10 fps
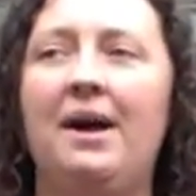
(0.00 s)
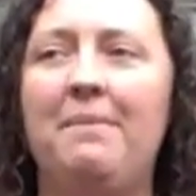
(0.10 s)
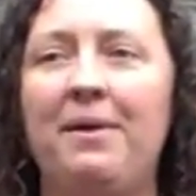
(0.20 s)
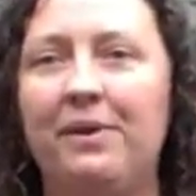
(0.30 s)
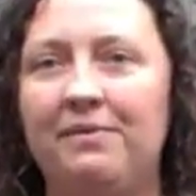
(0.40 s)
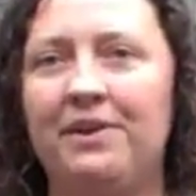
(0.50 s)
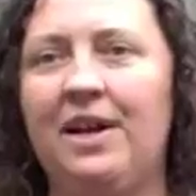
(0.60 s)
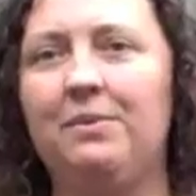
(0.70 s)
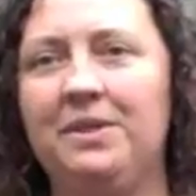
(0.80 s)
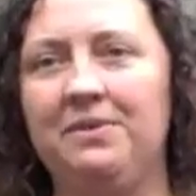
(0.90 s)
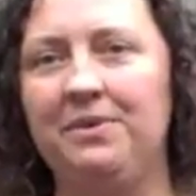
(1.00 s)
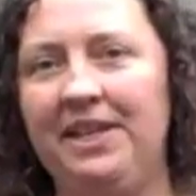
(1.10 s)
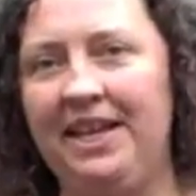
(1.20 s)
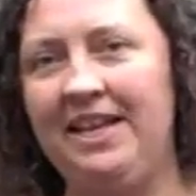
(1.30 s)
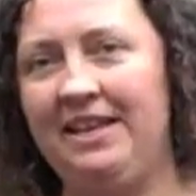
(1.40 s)
However, I wasn't really
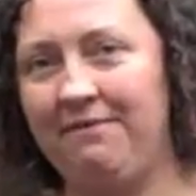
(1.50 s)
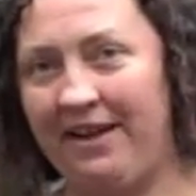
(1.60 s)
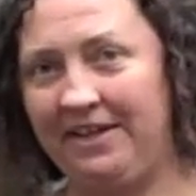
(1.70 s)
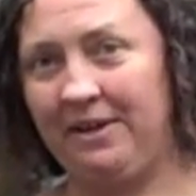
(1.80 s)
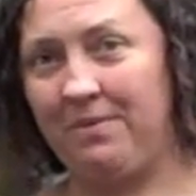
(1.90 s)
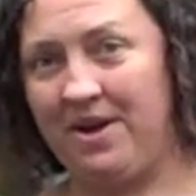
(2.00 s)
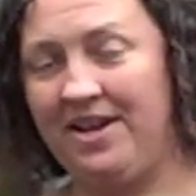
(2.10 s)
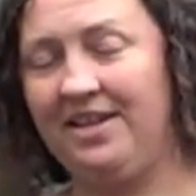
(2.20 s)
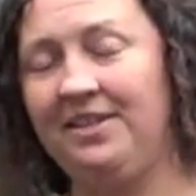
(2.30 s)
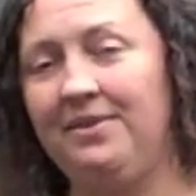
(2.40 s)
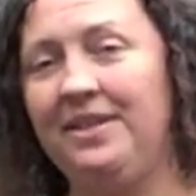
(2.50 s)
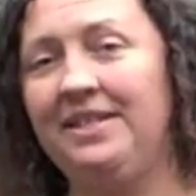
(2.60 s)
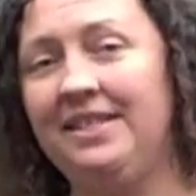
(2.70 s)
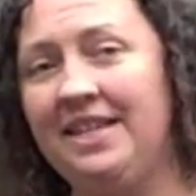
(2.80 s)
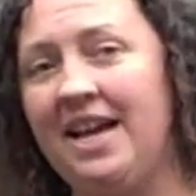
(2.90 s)
getting the effect I wanted. So
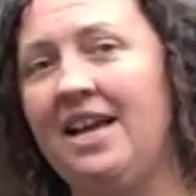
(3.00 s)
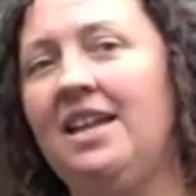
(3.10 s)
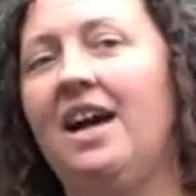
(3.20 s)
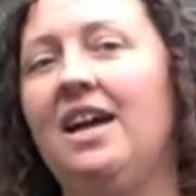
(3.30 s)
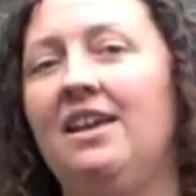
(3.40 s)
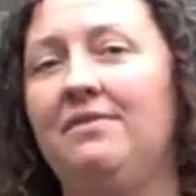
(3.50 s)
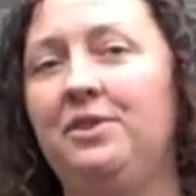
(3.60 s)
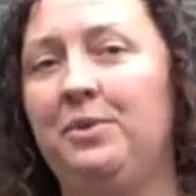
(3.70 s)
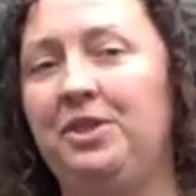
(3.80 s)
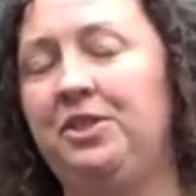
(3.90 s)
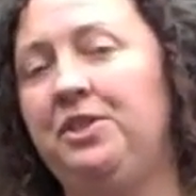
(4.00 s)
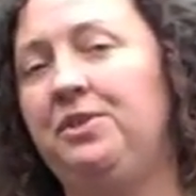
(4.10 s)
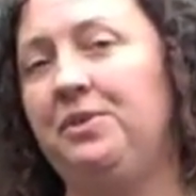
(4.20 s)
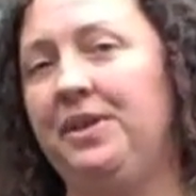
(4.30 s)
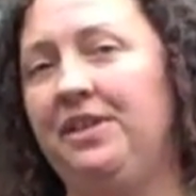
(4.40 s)
instead I have switched to
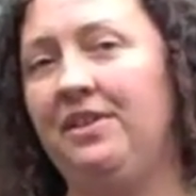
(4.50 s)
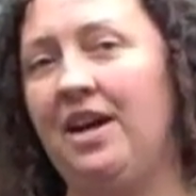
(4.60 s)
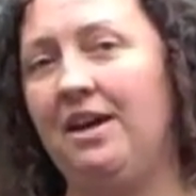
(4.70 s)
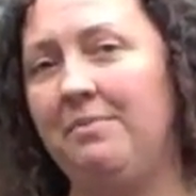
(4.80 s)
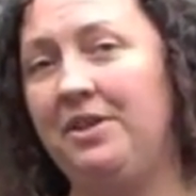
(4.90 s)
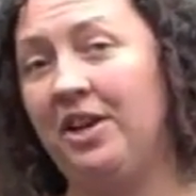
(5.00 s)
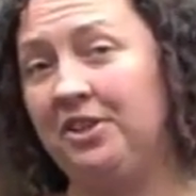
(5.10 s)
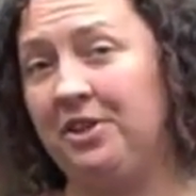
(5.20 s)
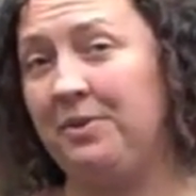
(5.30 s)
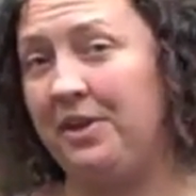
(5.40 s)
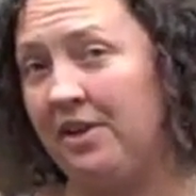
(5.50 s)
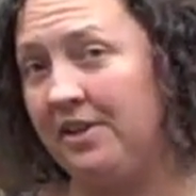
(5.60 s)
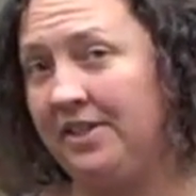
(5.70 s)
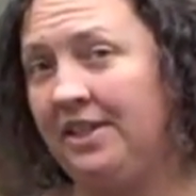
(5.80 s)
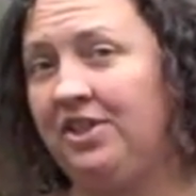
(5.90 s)
doing intarsia with
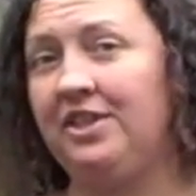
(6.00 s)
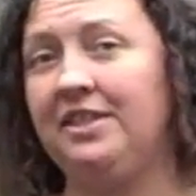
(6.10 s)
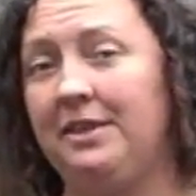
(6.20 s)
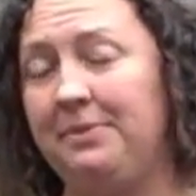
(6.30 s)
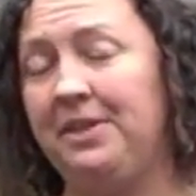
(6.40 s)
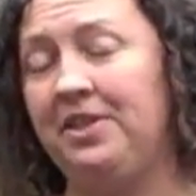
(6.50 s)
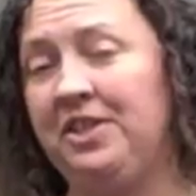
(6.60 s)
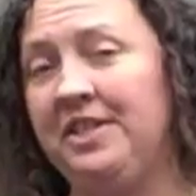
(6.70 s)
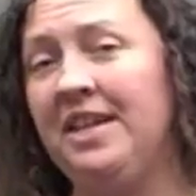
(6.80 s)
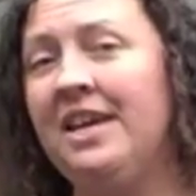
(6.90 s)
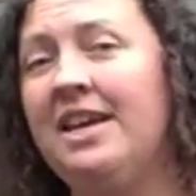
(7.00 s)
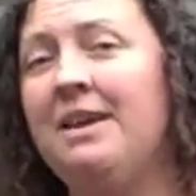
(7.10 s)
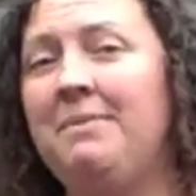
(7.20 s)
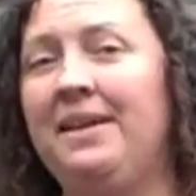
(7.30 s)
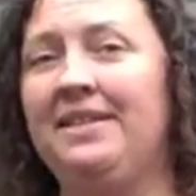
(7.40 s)
garter stitch and slip stitches
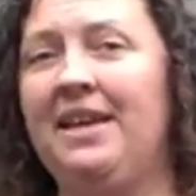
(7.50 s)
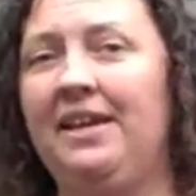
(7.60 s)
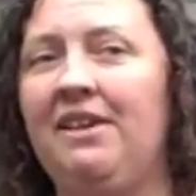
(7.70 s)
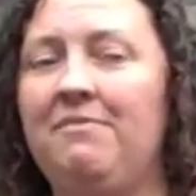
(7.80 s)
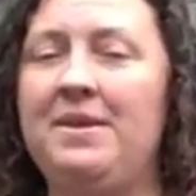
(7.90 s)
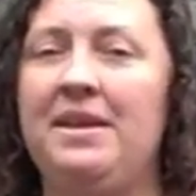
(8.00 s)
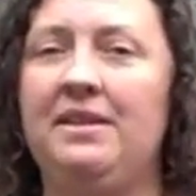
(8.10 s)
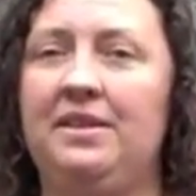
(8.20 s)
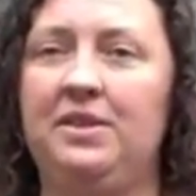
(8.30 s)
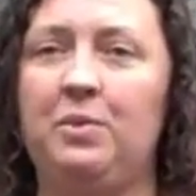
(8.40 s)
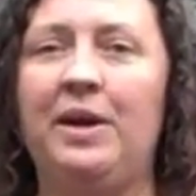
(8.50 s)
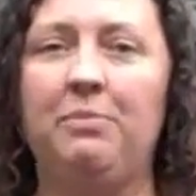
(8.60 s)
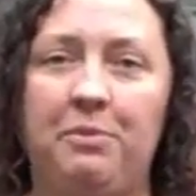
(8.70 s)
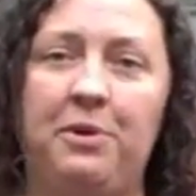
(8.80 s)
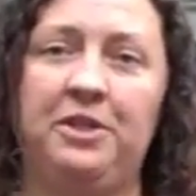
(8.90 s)
because that gave me the square
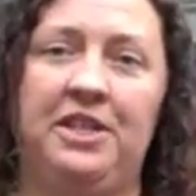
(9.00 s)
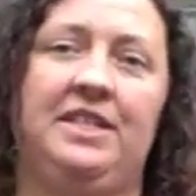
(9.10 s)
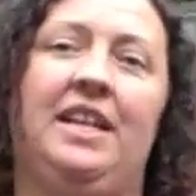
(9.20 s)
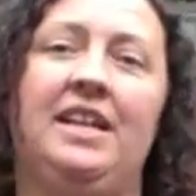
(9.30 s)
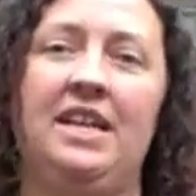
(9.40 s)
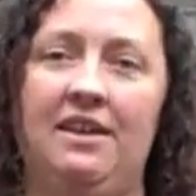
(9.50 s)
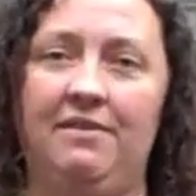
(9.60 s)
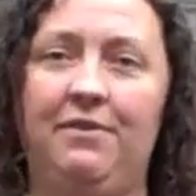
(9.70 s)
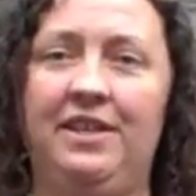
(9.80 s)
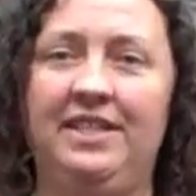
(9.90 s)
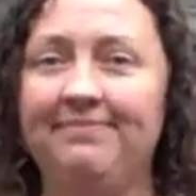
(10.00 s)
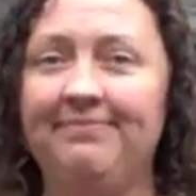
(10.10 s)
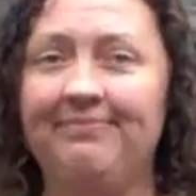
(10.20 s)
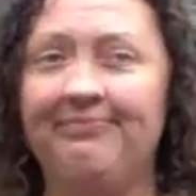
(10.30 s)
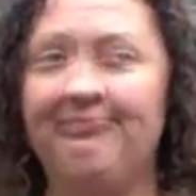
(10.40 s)
proportions that I needed for this
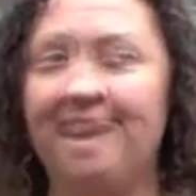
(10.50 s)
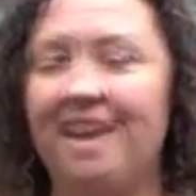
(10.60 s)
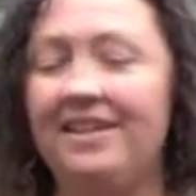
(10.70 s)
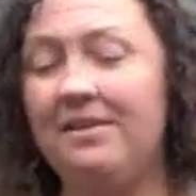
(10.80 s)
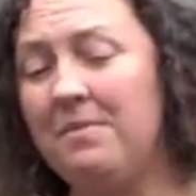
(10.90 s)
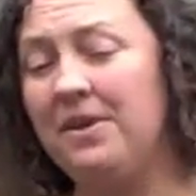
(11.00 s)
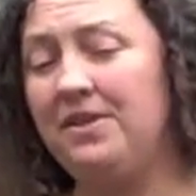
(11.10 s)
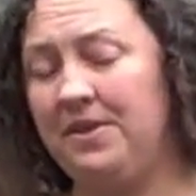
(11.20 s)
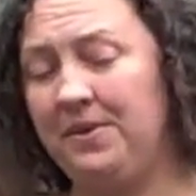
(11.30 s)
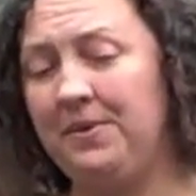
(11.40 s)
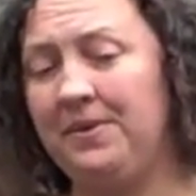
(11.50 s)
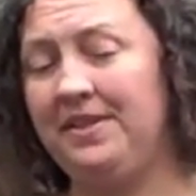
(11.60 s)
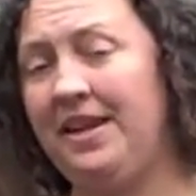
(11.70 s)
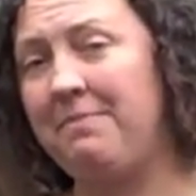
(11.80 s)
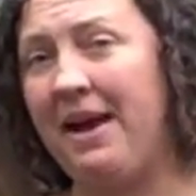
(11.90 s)
design. I didn't want to do
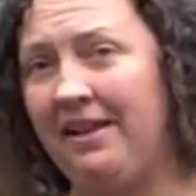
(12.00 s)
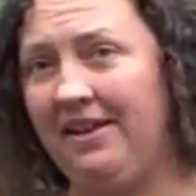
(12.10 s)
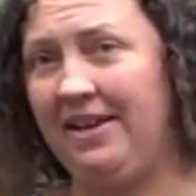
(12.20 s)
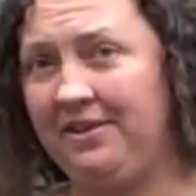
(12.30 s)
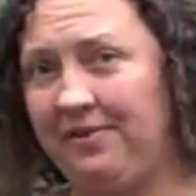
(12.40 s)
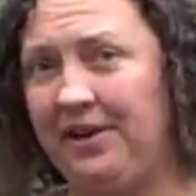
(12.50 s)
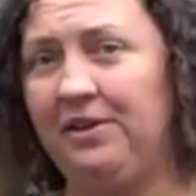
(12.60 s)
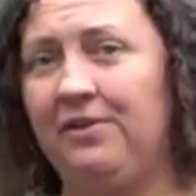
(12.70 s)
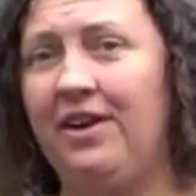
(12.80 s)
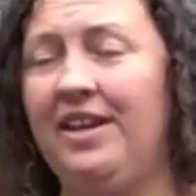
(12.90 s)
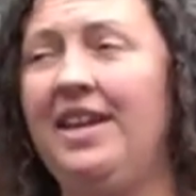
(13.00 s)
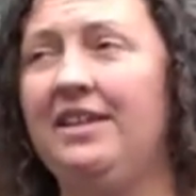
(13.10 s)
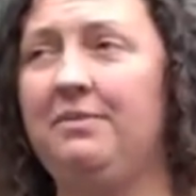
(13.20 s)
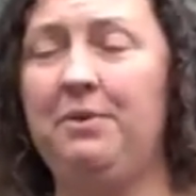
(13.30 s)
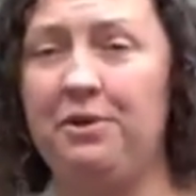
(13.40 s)
the same palette as Frank Lloyd Wright. He
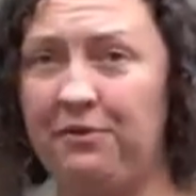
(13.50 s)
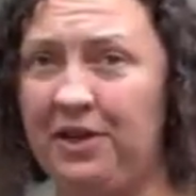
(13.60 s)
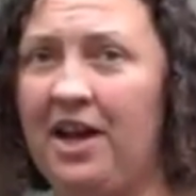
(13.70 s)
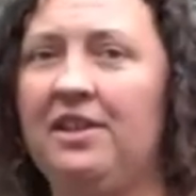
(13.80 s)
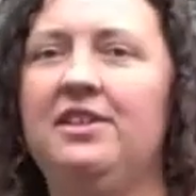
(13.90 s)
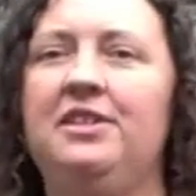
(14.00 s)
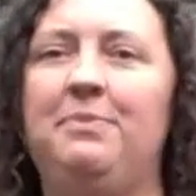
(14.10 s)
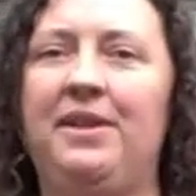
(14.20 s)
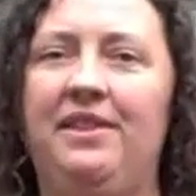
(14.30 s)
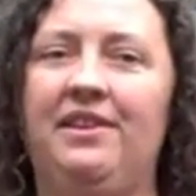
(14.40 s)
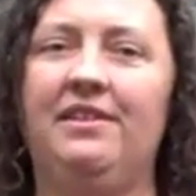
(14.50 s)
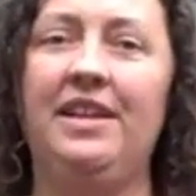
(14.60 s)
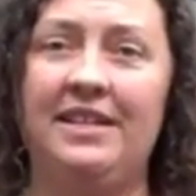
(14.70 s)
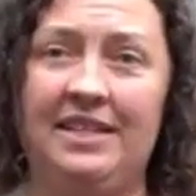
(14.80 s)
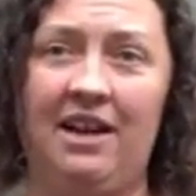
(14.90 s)
has beautiful colors, but they're
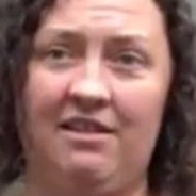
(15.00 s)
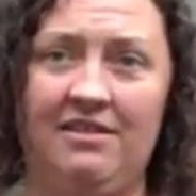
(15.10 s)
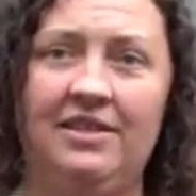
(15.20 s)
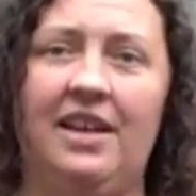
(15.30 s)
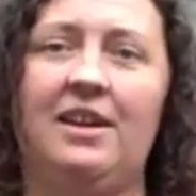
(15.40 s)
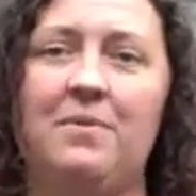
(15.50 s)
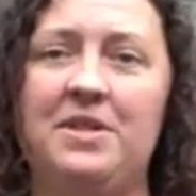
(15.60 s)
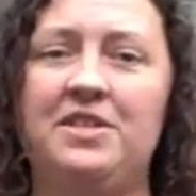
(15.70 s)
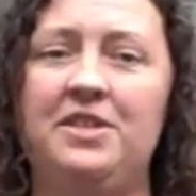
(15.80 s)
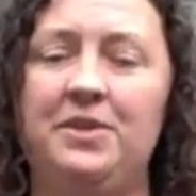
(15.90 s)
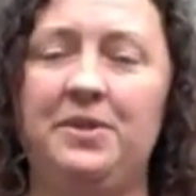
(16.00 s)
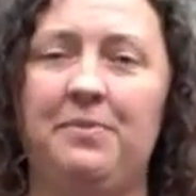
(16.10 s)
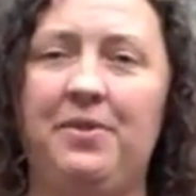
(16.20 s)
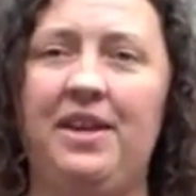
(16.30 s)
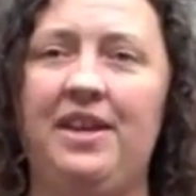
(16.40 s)
his colors, and I wanted to do
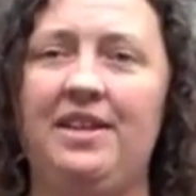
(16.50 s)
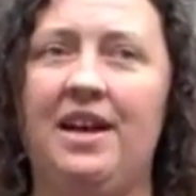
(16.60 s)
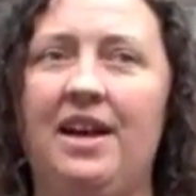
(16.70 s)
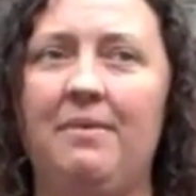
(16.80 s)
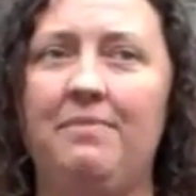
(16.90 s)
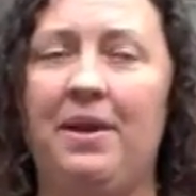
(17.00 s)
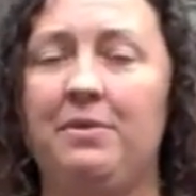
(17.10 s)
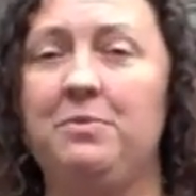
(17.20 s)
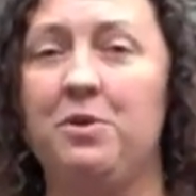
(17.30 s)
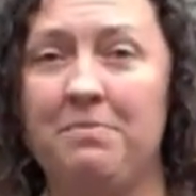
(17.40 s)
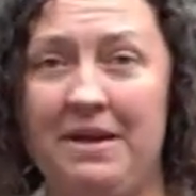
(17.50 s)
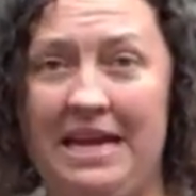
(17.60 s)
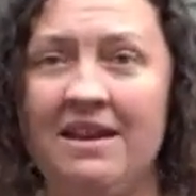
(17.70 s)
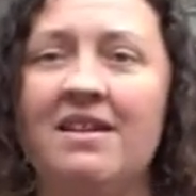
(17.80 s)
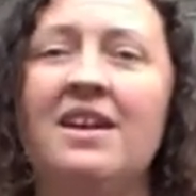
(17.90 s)
something that was more me.